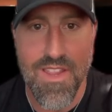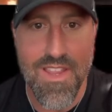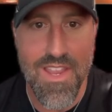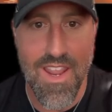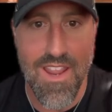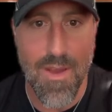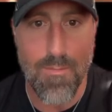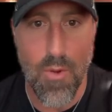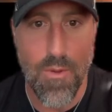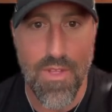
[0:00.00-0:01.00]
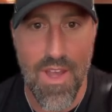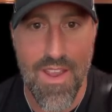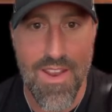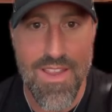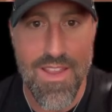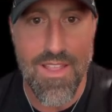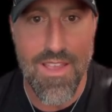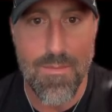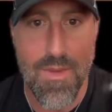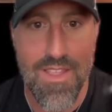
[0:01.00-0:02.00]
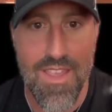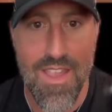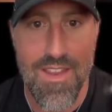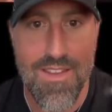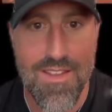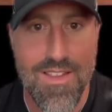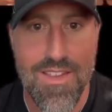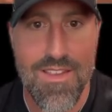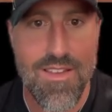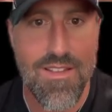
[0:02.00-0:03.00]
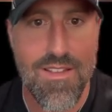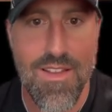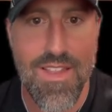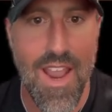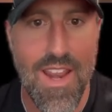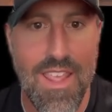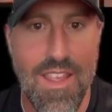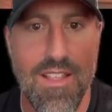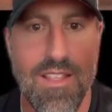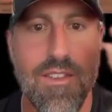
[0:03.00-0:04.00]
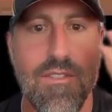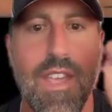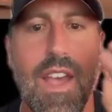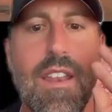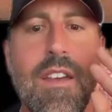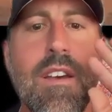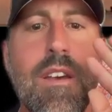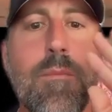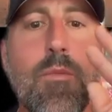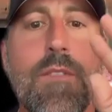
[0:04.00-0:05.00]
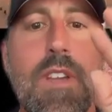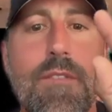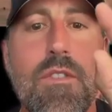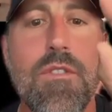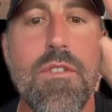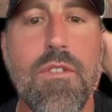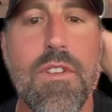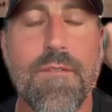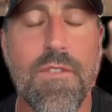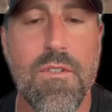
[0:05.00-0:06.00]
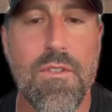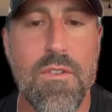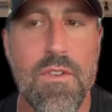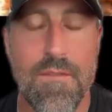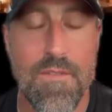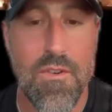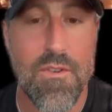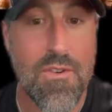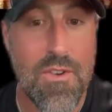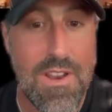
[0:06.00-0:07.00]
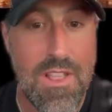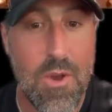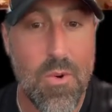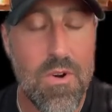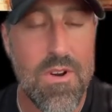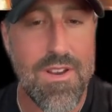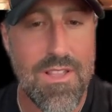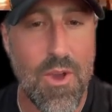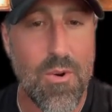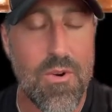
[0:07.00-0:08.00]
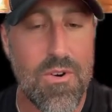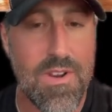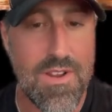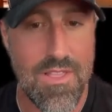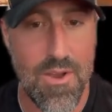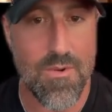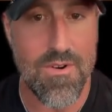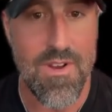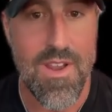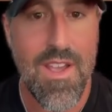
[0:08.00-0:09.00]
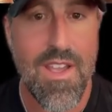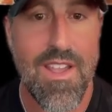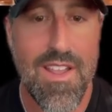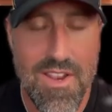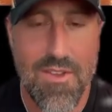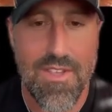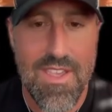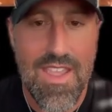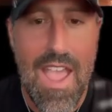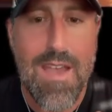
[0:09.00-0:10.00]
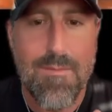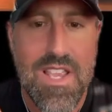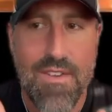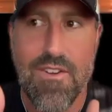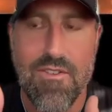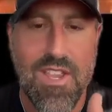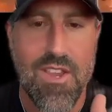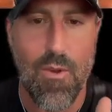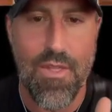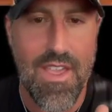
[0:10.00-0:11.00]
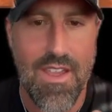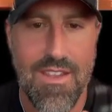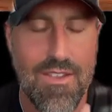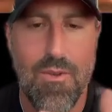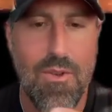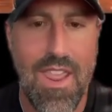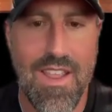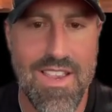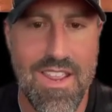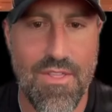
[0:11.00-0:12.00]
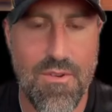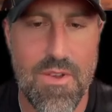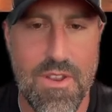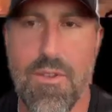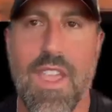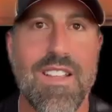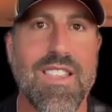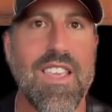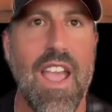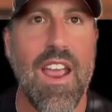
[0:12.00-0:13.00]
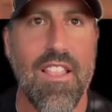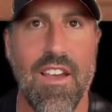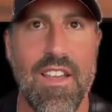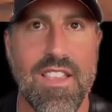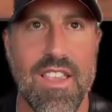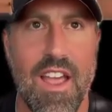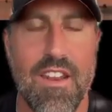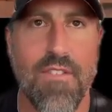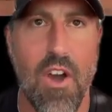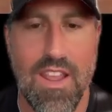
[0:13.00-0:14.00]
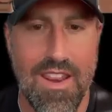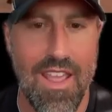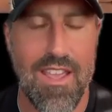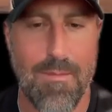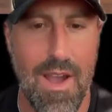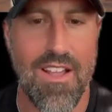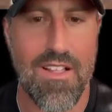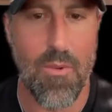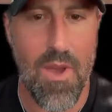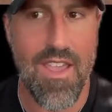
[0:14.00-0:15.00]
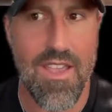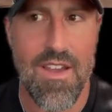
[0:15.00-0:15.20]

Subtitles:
It's taking up both lines, and then by the end, it's a tiny little dot, moving further and further and further and lower and lower and lower until the atmosphere is so thick you can't see through it. You can't see headlights on a foggy day a mile away.